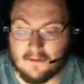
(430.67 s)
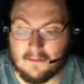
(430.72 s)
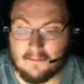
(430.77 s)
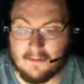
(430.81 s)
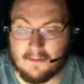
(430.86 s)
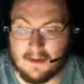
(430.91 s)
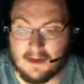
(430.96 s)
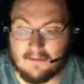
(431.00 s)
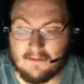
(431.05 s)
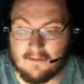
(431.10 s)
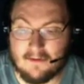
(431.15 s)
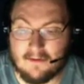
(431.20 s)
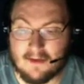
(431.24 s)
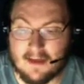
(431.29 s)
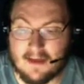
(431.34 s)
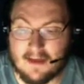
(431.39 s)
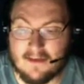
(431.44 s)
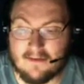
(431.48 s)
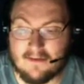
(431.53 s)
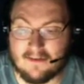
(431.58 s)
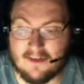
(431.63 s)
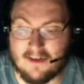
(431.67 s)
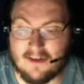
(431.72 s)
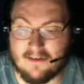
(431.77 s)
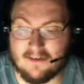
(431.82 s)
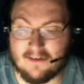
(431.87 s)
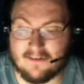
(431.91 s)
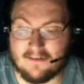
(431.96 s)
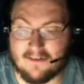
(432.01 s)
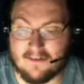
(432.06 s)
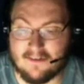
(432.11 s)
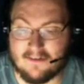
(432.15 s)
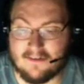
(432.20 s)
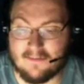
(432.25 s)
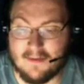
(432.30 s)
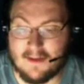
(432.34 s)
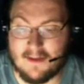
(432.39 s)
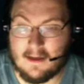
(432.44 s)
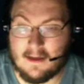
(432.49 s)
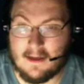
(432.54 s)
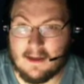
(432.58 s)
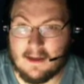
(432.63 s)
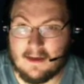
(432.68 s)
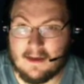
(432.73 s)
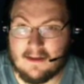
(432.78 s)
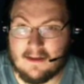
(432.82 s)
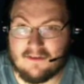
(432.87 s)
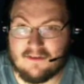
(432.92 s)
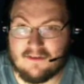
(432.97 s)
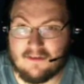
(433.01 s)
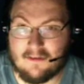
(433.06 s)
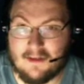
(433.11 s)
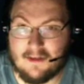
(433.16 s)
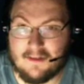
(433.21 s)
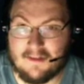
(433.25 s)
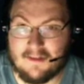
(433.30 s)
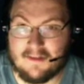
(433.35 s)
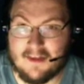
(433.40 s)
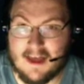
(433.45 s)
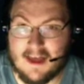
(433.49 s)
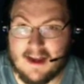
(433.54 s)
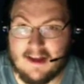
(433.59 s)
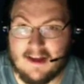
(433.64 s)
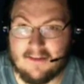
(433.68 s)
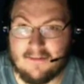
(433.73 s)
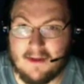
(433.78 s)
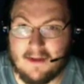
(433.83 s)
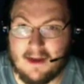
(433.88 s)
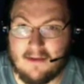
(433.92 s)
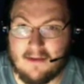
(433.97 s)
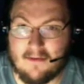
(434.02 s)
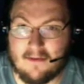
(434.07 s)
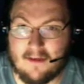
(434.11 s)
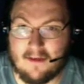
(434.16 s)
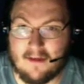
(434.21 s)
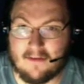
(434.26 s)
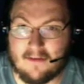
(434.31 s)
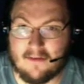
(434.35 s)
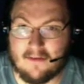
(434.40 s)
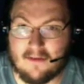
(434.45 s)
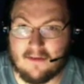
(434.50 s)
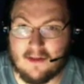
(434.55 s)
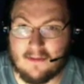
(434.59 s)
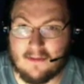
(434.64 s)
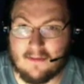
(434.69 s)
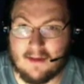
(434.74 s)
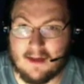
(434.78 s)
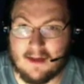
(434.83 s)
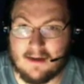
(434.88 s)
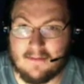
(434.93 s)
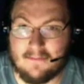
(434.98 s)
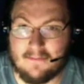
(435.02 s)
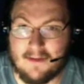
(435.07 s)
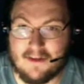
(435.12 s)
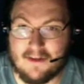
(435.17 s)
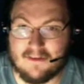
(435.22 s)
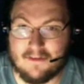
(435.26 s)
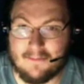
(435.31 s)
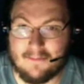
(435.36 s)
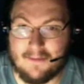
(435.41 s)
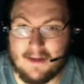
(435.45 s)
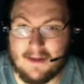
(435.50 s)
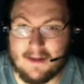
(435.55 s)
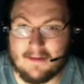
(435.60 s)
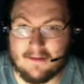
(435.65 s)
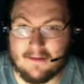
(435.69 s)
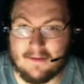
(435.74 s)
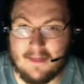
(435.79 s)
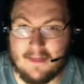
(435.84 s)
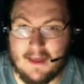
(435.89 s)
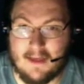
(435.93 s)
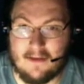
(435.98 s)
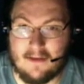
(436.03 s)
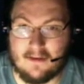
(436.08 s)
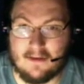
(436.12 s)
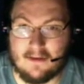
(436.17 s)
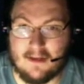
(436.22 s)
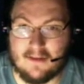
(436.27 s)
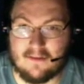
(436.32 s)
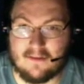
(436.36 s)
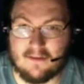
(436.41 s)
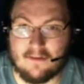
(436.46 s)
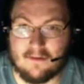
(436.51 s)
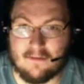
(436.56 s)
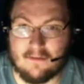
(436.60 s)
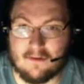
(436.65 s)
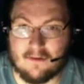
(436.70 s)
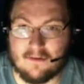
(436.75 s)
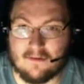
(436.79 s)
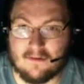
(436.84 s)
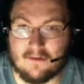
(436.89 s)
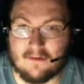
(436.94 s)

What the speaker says: but you will get used to it, trust me. Additionally, the settings menu is also some kind of bunch of buttons thing, unless of course